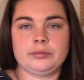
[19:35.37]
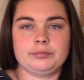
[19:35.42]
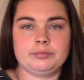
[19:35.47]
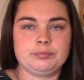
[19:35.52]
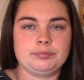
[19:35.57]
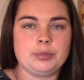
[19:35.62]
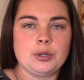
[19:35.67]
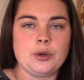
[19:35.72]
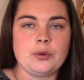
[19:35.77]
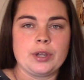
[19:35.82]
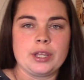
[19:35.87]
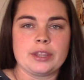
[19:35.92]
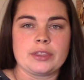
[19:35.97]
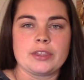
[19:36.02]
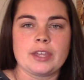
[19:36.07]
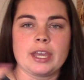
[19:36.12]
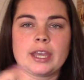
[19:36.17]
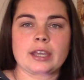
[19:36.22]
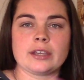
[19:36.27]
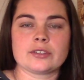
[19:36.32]
buoy
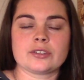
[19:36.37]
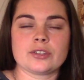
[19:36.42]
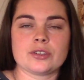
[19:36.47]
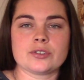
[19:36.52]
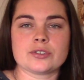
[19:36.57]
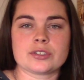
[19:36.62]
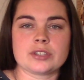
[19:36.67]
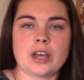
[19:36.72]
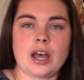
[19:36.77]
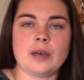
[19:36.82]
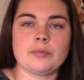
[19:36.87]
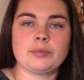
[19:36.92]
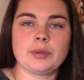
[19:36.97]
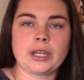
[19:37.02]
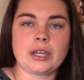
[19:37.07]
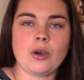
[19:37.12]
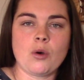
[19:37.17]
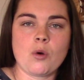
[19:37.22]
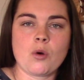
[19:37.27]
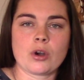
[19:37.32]
things, those
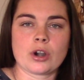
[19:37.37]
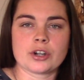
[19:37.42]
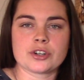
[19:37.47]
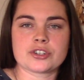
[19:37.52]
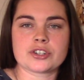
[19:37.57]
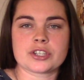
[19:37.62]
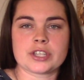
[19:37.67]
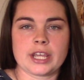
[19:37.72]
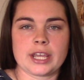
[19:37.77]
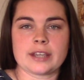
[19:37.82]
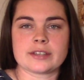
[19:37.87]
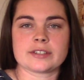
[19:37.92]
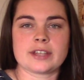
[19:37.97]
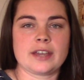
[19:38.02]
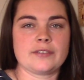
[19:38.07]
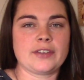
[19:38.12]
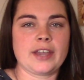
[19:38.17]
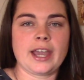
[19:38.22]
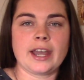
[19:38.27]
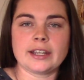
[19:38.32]
big orange things.
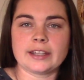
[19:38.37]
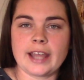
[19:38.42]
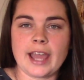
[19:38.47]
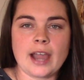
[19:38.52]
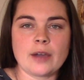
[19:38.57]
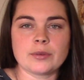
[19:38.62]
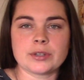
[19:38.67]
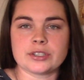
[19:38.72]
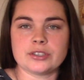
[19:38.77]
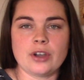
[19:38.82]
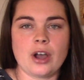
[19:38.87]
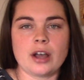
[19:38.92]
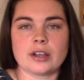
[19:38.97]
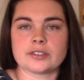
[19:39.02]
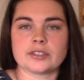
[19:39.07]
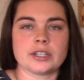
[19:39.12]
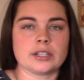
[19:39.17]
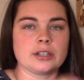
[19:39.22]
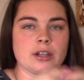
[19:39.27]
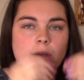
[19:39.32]
I've had that with
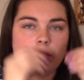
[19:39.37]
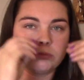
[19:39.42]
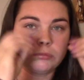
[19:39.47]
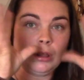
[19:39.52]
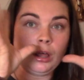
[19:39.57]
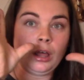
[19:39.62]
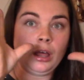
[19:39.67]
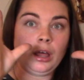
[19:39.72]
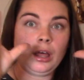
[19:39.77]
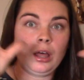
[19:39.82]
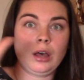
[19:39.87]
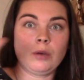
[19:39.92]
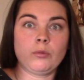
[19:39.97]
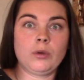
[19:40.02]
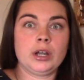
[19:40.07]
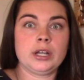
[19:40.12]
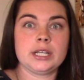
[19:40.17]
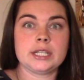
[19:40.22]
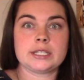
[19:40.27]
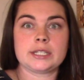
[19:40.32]
dogs that go, wow,
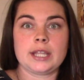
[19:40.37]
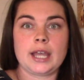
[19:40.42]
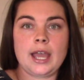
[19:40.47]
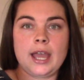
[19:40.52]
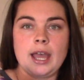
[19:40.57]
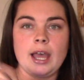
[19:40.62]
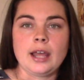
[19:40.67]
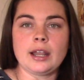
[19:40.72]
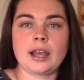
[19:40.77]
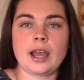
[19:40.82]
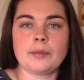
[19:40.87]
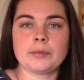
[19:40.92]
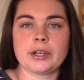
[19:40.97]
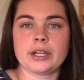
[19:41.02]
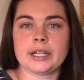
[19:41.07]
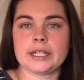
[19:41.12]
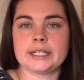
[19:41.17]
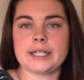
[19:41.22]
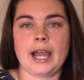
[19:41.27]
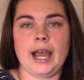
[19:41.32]
what is that? I'm
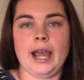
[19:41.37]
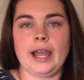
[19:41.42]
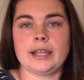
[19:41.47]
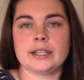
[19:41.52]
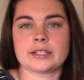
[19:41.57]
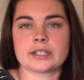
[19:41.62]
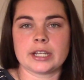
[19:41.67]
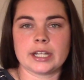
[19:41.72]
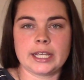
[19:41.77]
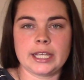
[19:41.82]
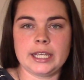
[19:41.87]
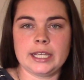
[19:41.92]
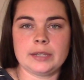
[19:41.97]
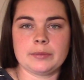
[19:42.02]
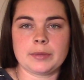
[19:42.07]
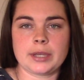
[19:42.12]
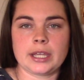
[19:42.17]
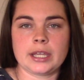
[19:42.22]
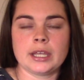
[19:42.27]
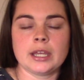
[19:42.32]
going to die. It's going to
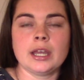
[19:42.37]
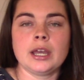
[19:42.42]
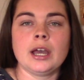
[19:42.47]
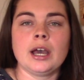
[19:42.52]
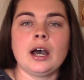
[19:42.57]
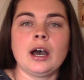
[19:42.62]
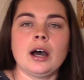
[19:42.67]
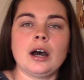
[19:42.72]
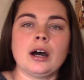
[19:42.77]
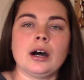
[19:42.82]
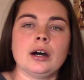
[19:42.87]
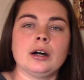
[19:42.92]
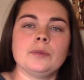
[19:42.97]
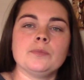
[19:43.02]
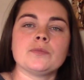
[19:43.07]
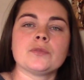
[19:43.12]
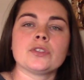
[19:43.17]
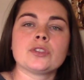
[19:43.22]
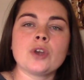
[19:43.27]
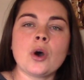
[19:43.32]
eat me.
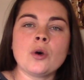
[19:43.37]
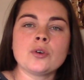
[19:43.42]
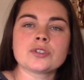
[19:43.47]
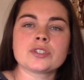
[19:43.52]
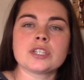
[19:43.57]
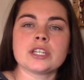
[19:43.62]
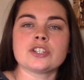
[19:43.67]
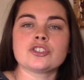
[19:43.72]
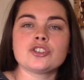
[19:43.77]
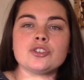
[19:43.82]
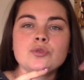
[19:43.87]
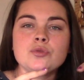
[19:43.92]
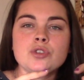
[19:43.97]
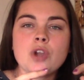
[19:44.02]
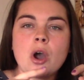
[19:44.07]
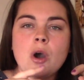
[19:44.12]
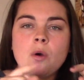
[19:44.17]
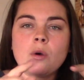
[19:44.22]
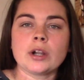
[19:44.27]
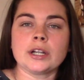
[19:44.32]
Those things
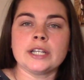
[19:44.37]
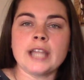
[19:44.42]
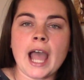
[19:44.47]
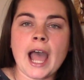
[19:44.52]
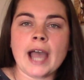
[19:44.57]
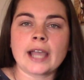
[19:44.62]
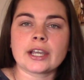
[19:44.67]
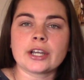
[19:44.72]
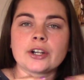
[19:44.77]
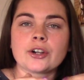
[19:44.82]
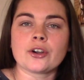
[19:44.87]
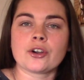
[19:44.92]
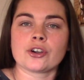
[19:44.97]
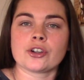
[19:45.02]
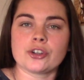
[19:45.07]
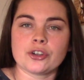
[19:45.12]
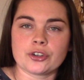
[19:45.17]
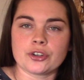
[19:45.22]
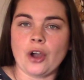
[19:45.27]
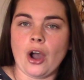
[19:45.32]
are not going to
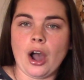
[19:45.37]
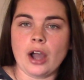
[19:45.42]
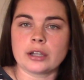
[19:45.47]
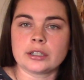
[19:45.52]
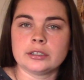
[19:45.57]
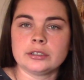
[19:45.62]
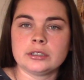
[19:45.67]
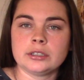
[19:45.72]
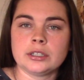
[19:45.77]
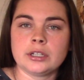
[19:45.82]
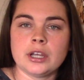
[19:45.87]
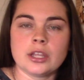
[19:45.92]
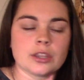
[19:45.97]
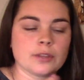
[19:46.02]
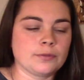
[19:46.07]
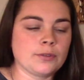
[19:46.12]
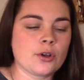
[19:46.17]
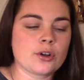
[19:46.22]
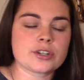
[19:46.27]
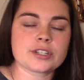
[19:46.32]
hurt your dog.
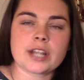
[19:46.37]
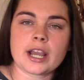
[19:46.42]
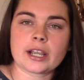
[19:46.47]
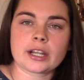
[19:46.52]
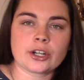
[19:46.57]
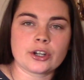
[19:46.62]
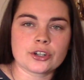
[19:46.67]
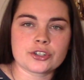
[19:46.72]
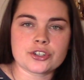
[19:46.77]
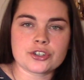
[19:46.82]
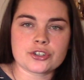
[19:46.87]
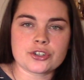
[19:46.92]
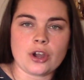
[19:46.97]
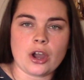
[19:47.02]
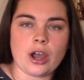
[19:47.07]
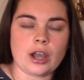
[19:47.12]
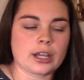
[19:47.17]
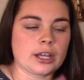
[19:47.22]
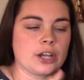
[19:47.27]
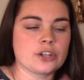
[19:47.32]
The floor is not going to hurt your
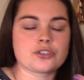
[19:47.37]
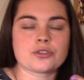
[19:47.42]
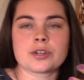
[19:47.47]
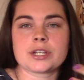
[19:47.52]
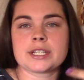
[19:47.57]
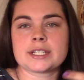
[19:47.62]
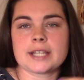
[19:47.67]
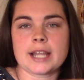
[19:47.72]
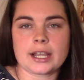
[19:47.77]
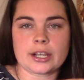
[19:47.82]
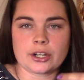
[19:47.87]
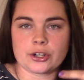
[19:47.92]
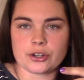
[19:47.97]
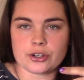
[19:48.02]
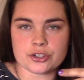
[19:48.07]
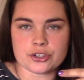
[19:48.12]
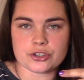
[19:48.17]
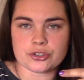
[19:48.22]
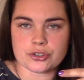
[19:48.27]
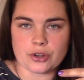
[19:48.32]
dog. A tree is not going to
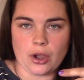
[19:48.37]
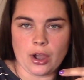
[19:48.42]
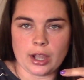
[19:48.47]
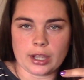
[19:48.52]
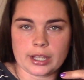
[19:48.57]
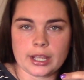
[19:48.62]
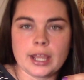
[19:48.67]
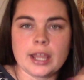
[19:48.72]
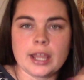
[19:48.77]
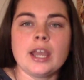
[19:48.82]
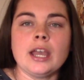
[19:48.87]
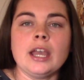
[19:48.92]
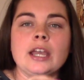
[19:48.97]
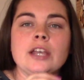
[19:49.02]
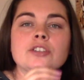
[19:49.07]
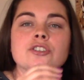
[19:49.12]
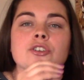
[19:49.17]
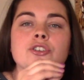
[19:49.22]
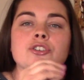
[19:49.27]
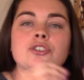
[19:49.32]
hurt your dog.
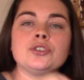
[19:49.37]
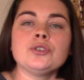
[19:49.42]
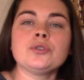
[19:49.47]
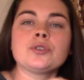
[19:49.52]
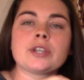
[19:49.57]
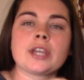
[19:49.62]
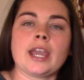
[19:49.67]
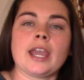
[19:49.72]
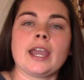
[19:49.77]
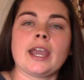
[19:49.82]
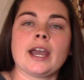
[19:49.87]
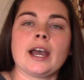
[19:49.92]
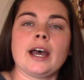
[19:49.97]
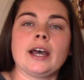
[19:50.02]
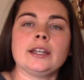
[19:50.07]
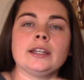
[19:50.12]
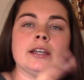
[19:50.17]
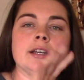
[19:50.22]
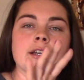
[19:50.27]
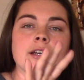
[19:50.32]
So you
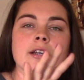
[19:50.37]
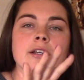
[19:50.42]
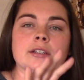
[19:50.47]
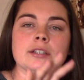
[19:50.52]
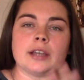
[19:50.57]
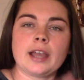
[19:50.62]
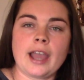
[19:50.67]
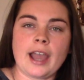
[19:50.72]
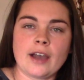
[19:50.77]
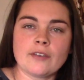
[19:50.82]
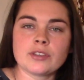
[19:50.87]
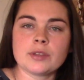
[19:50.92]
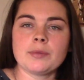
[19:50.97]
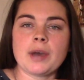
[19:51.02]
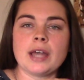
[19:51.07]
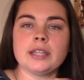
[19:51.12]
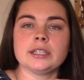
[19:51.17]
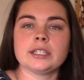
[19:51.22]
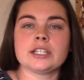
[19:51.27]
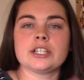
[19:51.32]
can have them
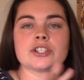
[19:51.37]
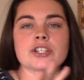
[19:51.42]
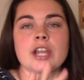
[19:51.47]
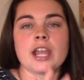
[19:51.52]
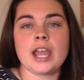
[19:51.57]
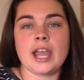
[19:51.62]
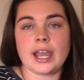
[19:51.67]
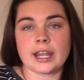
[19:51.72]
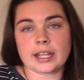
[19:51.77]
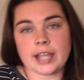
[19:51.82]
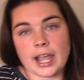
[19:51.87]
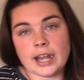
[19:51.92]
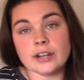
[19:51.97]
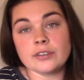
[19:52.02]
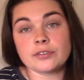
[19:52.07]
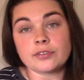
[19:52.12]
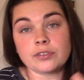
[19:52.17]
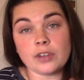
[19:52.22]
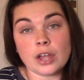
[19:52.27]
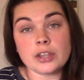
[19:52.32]
on leash and kind
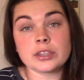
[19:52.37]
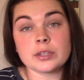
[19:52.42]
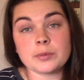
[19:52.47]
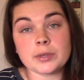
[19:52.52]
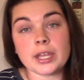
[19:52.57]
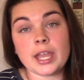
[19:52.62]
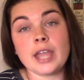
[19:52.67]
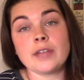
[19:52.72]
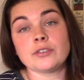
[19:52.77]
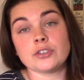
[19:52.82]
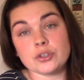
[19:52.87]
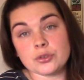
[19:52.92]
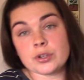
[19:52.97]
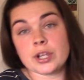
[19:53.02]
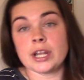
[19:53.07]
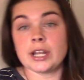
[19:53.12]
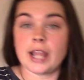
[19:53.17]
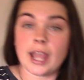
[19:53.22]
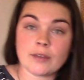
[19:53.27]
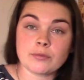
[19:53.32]
of flood the behavior. You
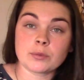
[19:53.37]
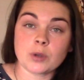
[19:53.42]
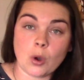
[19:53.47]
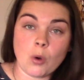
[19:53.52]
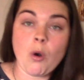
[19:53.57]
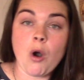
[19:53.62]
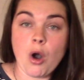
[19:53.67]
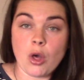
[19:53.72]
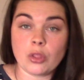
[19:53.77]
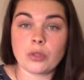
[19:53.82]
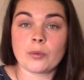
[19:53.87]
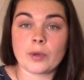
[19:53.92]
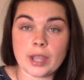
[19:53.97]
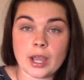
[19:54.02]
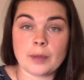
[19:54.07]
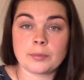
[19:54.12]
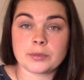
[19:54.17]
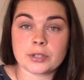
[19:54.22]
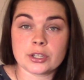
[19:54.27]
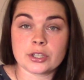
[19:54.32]
can have them go all the way
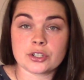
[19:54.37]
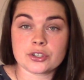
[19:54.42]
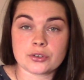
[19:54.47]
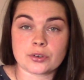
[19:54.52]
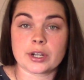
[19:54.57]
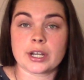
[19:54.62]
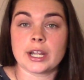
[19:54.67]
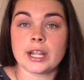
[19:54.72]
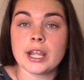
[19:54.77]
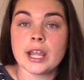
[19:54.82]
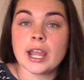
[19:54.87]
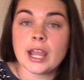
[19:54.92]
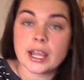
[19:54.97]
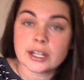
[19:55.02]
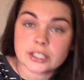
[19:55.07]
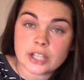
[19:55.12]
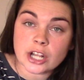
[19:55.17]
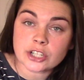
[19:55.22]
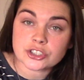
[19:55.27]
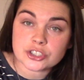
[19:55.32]
up to the tree,
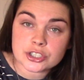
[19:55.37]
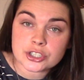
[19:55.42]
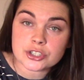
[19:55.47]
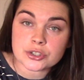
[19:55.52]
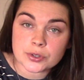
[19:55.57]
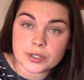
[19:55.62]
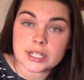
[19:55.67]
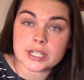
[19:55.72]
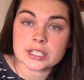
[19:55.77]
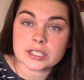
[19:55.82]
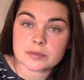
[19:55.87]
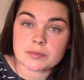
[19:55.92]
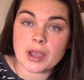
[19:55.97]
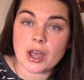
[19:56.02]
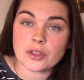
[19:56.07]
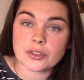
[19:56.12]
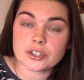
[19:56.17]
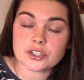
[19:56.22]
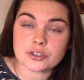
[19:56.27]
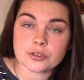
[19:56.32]
touch the tree,
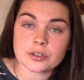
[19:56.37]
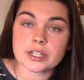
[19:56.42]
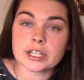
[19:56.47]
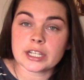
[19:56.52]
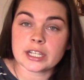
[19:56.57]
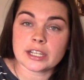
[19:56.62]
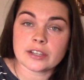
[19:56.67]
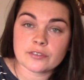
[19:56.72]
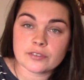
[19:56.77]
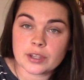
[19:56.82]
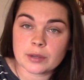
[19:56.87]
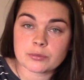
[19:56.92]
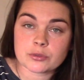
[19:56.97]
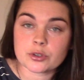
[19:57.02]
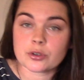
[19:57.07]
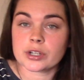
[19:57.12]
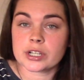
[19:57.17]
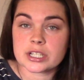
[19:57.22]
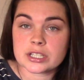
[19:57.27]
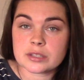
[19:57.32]
smell the tree, give them
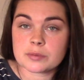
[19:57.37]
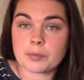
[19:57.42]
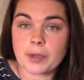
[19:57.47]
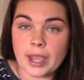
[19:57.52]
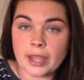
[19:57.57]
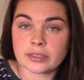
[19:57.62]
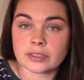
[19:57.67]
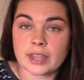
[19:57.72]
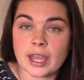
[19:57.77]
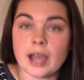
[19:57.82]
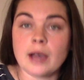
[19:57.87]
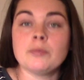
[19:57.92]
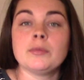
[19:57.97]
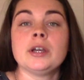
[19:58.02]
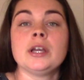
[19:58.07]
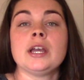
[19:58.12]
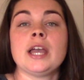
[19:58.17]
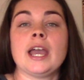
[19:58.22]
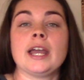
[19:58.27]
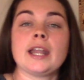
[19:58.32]
treats, pet them,
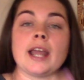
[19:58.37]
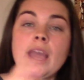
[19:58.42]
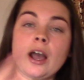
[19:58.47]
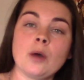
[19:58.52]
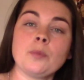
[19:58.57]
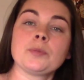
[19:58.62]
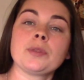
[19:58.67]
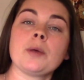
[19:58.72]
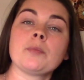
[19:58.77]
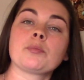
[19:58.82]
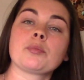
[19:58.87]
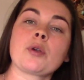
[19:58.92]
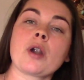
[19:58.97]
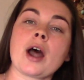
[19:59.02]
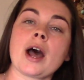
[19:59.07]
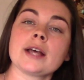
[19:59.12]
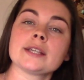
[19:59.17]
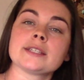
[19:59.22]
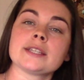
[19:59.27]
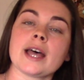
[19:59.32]
and help them
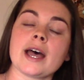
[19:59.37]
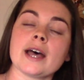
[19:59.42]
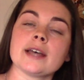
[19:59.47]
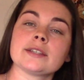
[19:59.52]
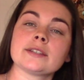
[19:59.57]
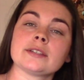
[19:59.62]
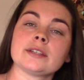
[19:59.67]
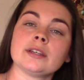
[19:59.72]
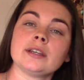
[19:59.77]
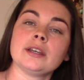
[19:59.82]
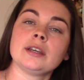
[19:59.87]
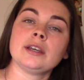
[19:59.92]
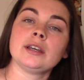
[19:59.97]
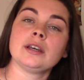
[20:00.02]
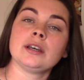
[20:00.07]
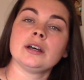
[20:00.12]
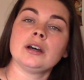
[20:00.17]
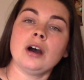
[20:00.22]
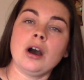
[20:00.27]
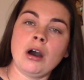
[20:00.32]
process,
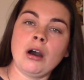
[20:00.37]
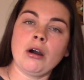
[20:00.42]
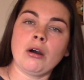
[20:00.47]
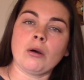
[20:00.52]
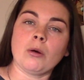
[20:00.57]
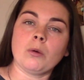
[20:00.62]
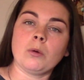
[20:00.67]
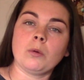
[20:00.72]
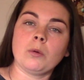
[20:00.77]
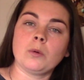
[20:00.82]
oh,